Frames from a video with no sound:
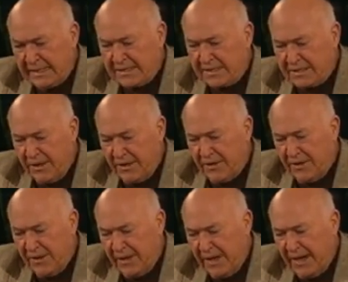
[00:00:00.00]
And
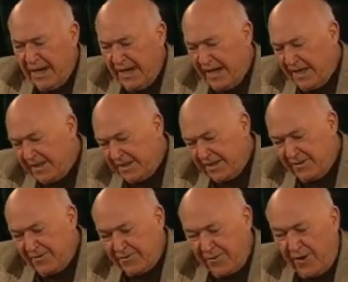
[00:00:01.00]
so
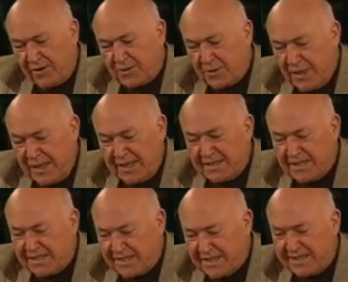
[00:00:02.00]
the false
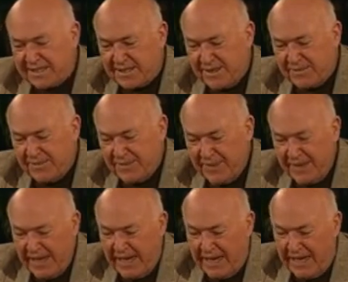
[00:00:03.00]
religious system
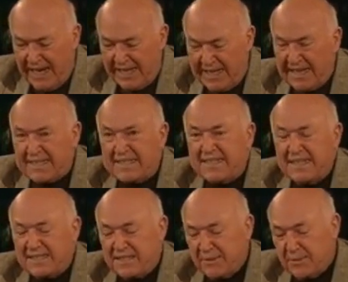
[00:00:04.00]
that
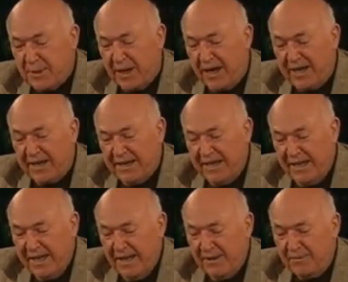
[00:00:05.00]
sits upon
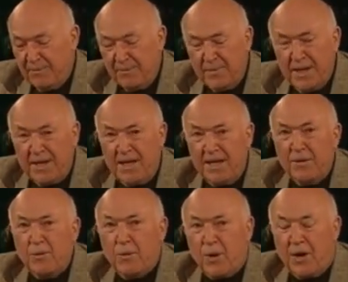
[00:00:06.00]

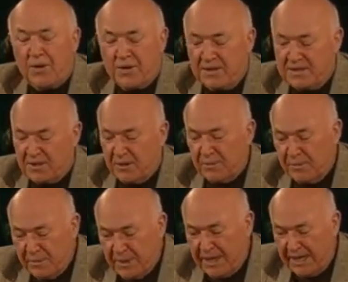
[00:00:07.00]
many waters
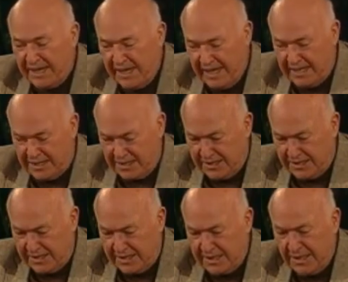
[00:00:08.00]
or many
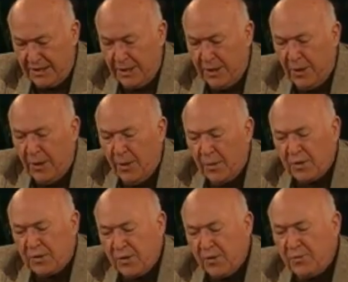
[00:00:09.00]
nations,
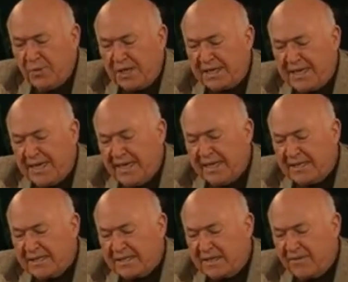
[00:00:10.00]
with whom the
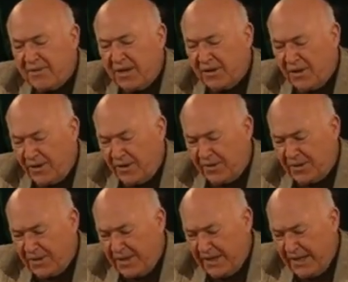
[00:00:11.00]
kings of the
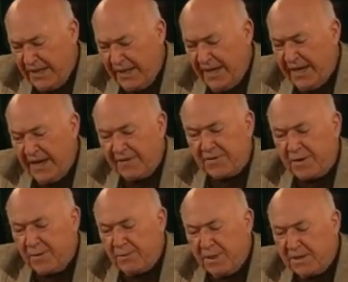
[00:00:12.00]
earth
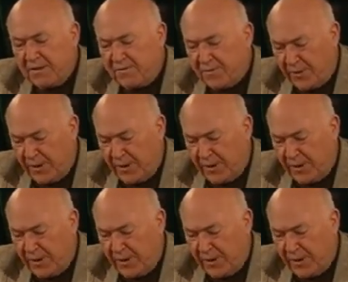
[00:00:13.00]
have committed